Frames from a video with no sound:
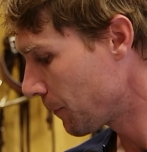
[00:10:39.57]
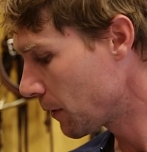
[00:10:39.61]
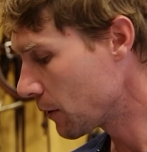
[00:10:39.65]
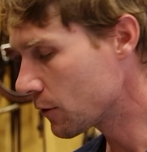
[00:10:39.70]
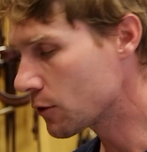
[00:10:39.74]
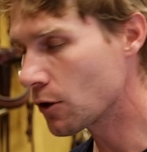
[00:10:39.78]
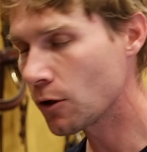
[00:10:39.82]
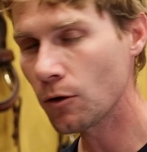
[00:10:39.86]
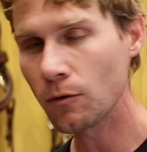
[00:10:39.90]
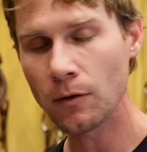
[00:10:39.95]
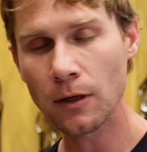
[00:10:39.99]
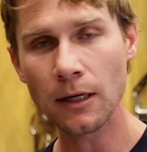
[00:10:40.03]

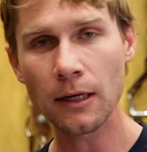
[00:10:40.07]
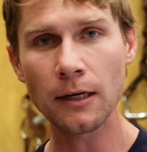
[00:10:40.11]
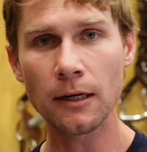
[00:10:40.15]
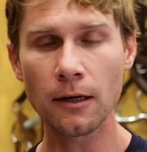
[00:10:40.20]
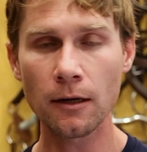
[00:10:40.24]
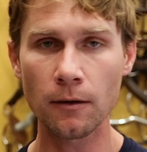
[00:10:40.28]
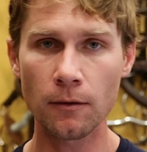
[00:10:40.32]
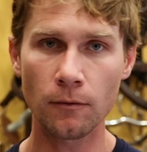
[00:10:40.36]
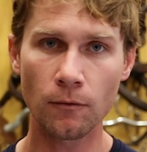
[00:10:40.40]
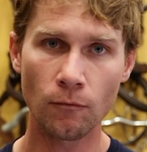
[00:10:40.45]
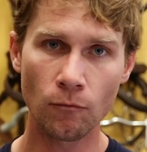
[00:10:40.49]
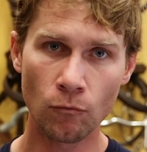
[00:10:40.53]
So you need
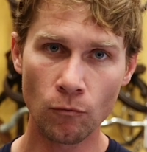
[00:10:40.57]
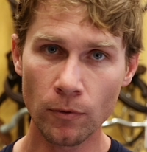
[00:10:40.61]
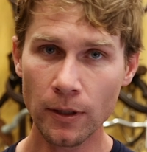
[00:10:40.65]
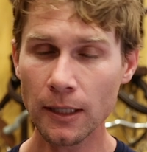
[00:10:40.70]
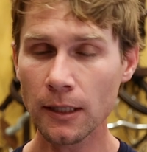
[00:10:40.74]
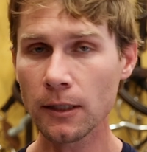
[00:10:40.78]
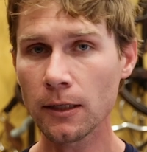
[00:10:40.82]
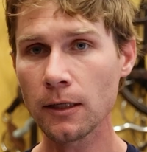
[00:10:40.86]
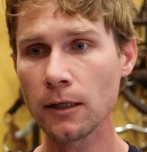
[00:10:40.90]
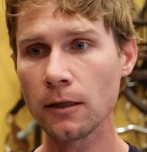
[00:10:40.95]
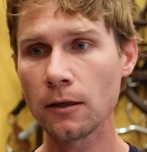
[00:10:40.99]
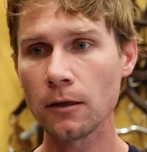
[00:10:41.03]
to
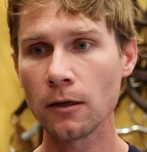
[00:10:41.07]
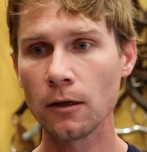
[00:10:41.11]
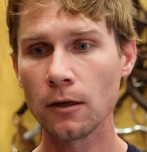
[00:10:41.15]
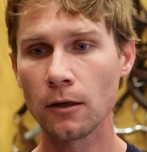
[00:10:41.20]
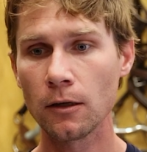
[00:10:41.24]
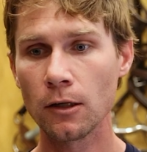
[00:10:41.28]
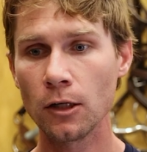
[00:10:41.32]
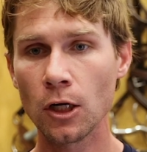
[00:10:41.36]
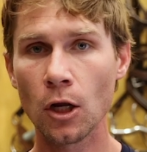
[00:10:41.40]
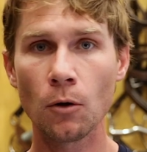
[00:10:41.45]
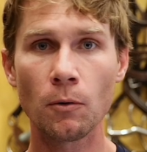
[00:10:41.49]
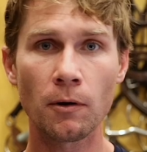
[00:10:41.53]
really
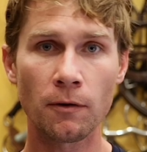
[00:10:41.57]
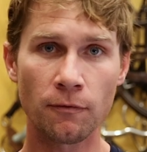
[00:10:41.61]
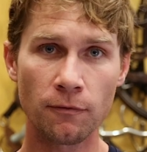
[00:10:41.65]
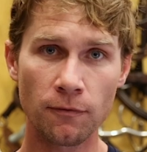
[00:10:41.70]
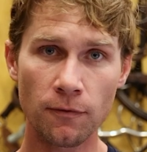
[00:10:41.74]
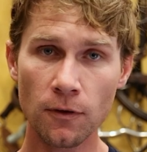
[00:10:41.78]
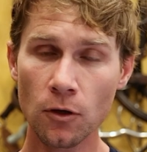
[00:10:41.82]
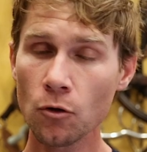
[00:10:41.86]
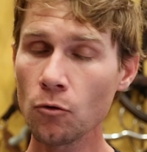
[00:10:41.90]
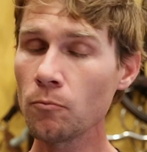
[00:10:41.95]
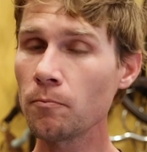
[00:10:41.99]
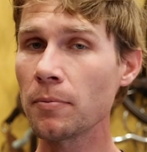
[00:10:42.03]
know a
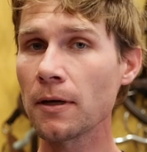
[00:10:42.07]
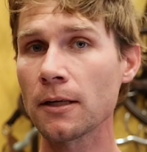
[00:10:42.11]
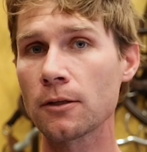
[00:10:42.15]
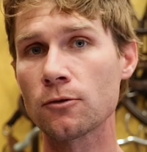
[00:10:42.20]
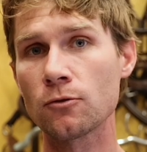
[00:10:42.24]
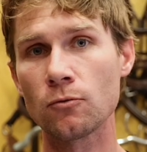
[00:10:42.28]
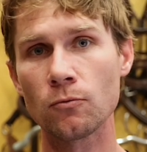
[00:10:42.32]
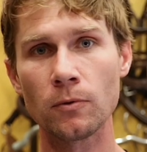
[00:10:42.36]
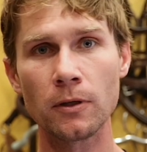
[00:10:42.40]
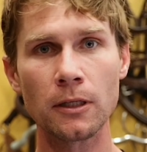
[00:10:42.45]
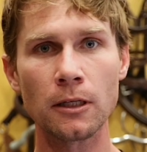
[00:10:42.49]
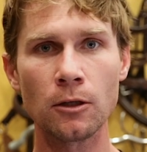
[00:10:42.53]
few
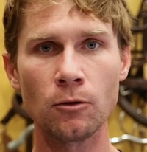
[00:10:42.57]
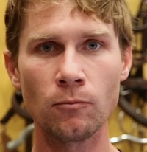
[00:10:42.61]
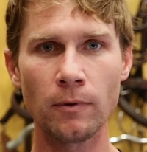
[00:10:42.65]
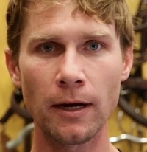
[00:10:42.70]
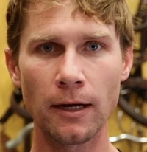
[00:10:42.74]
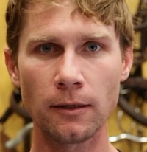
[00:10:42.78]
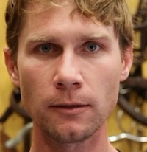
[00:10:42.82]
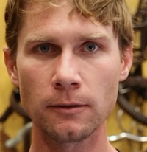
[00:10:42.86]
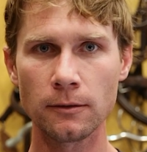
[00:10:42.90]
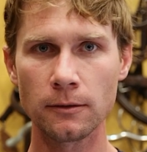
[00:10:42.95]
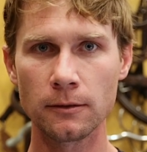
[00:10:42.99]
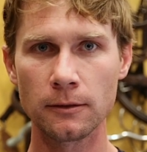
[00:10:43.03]
bits really
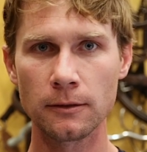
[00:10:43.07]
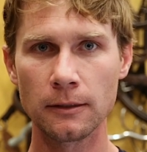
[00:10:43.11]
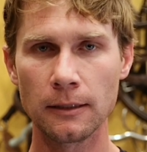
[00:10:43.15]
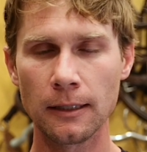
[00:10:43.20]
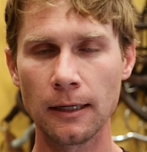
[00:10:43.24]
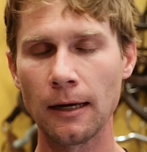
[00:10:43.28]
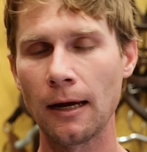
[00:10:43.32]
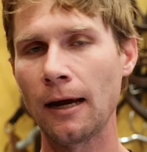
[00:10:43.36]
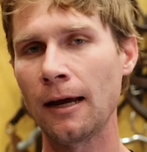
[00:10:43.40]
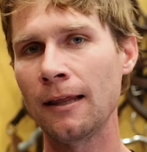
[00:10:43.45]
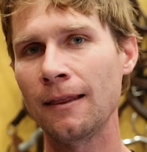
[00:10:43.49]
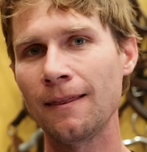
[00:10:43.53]
well,
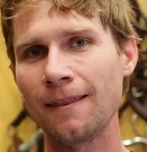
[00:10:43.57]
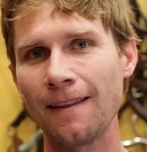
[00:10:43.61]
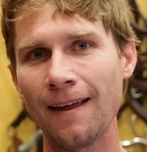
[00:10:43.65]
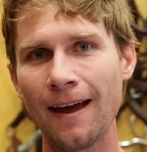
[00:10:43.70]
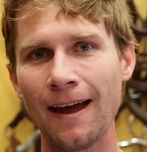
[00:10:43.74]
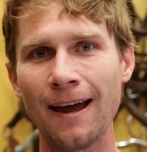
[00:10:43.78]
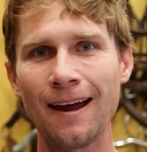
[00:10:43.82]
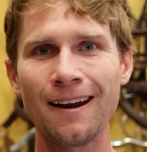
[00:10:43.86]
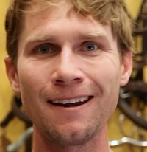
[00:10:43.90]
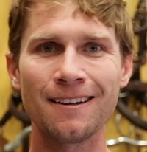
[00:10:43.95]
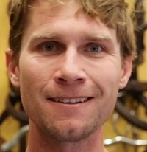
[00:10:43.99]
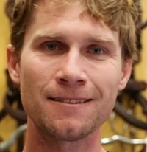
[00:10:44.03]
and
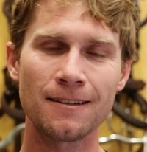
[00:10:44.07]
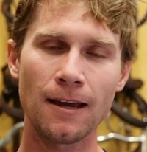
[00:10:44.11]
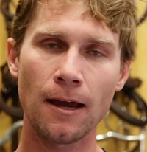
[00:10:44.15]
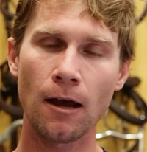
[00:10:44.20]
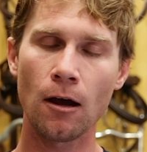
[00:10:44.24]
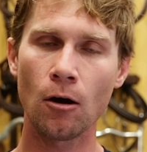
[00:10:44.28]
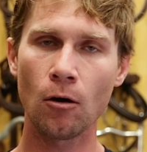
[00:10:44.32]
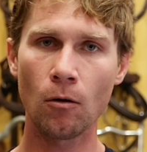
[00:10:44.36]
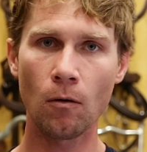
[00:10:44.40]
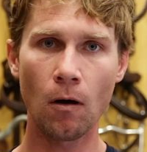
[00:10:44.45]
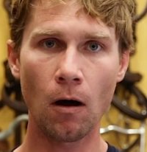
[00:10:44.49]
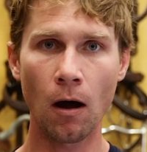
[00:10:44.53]
that is
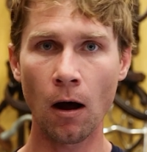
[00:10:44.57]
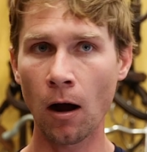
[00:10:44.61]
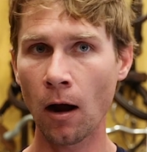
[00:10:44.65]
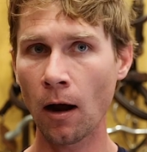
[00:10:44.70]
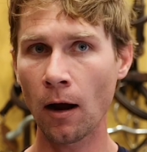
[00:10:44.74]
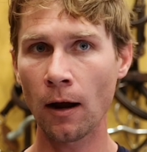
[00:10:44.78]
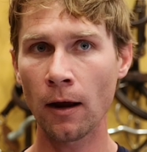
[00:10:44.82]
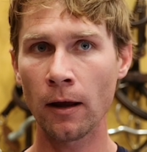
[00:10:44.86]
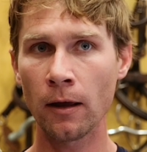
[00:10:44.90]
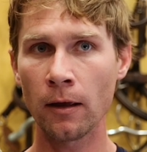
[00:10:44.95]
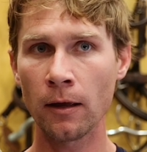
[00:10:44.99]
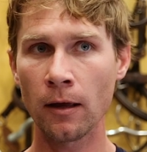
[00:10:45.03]
how
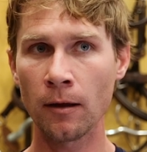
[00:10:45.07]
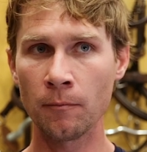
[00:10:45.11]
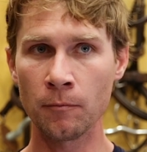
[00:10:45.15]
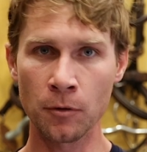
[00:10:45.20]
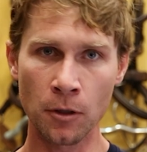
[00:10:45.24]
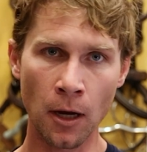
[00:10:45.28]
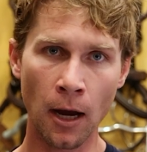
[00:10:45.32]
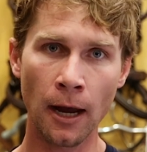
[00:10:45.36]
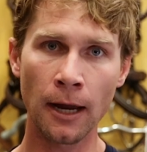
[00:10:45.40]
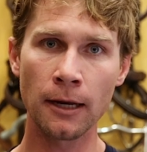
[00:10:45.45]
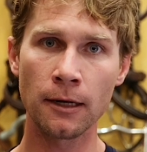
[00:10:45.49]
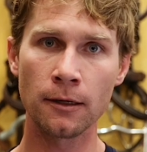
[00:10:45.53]
I am
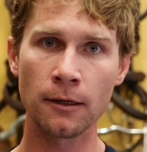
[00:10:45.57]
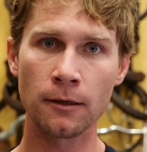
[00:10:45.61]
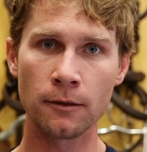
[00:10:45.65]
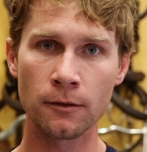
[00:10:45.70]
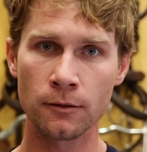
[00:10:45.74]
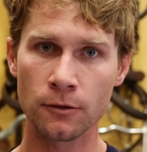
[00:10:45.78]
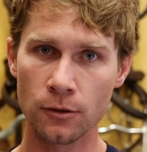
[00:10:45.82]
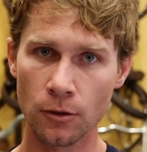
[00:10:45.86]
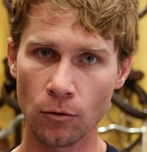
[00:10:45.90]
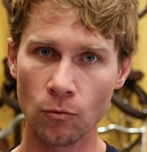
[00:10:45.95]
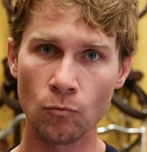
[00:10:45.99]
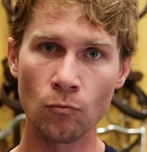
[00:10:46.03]

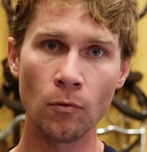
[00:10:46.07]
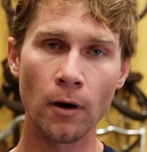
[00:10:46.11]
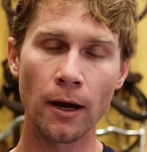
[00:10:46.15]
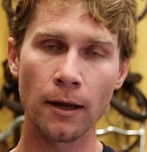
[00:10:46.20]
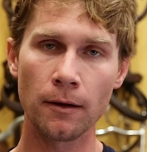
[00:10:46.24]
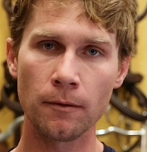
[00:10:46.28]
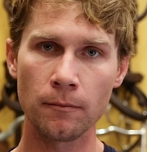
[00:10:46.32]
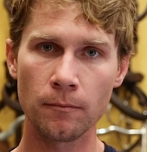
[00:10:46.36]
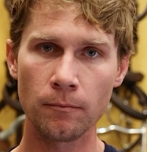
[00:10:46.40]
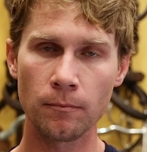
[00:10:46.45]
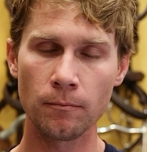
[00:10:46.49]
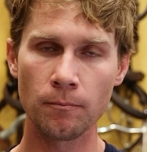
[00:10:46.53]
guided to
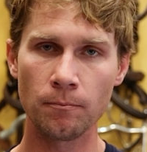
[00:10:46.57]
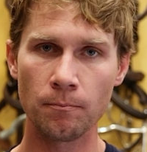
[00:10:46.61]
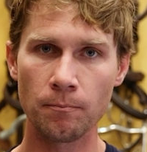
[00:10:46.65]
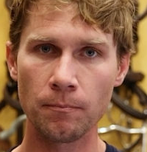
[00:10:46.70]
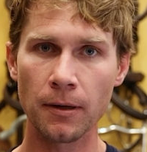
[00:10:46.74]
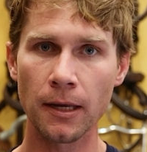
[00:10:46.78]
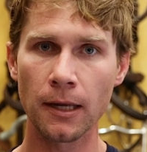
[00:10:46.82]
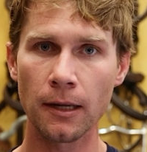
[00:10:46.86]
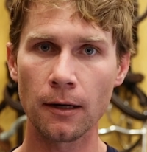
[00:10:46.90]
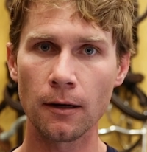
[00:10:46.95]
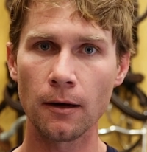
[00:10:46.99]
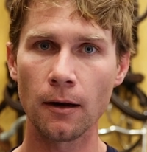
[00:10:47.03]
what
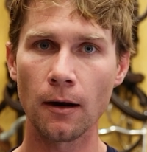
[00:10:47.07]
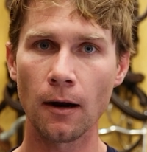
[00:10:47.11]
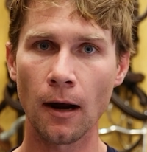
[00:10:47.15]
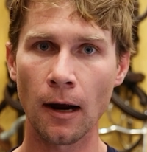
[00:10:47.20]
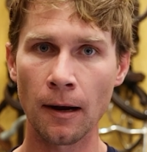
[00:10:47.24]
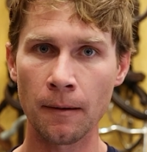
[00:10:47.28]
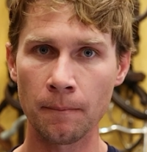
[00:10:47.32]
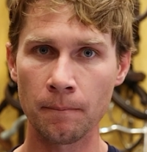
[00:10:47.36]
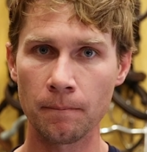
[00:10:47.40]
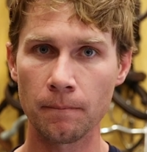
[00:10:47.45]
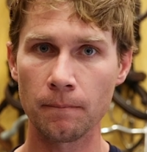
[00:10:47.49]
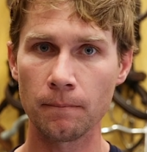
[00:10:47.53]
bit
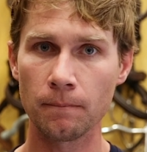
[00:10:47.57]
I